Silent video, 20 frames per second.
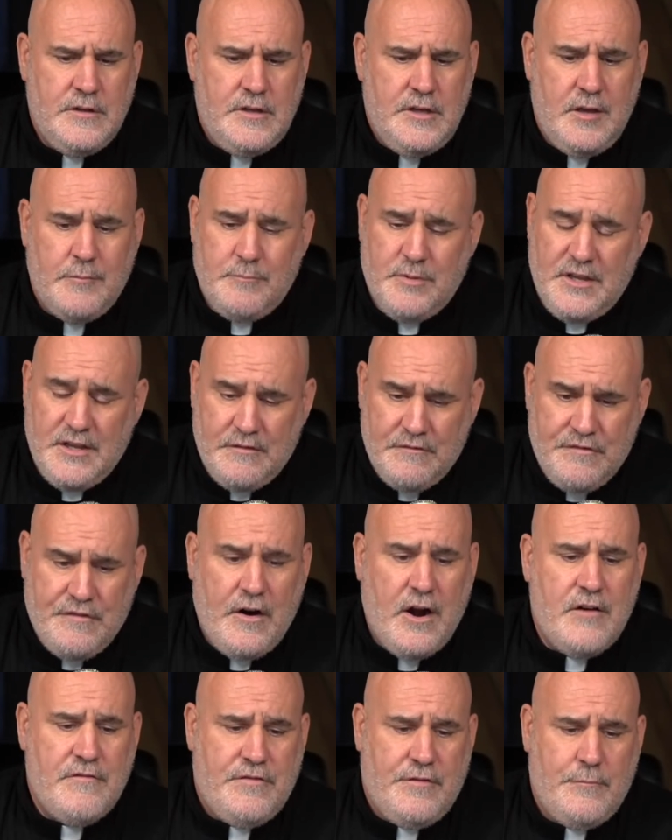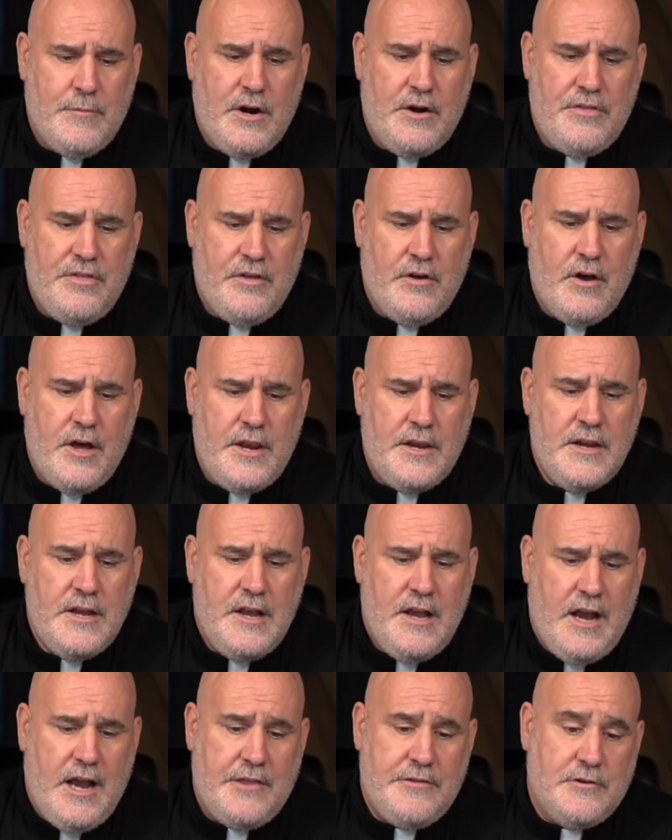it being far from our thought
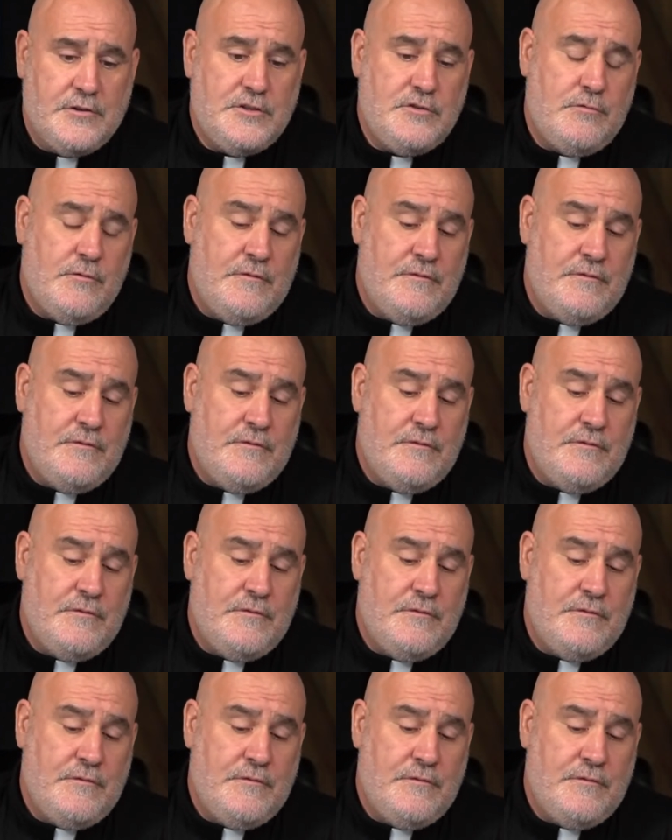either to